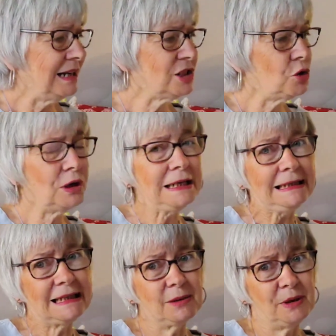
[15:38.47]
I'll talk a
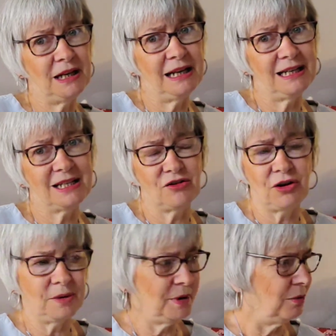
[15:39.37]
little bit later
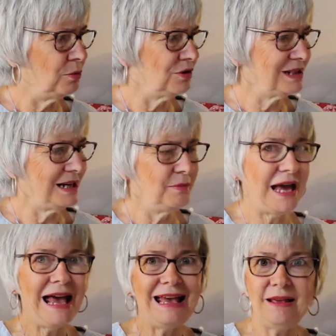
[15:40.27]
on about what
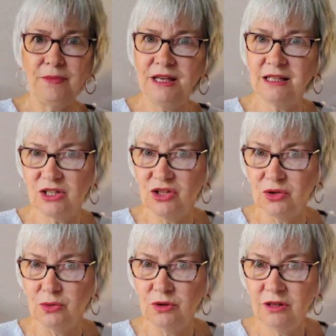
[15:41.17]
I'm aiming to
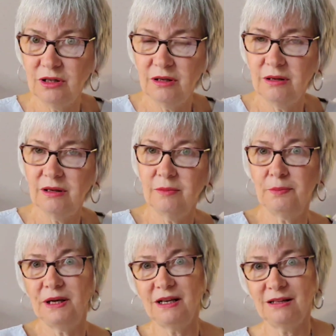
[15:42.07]
do,
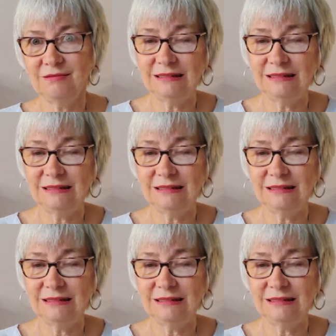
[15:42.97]
but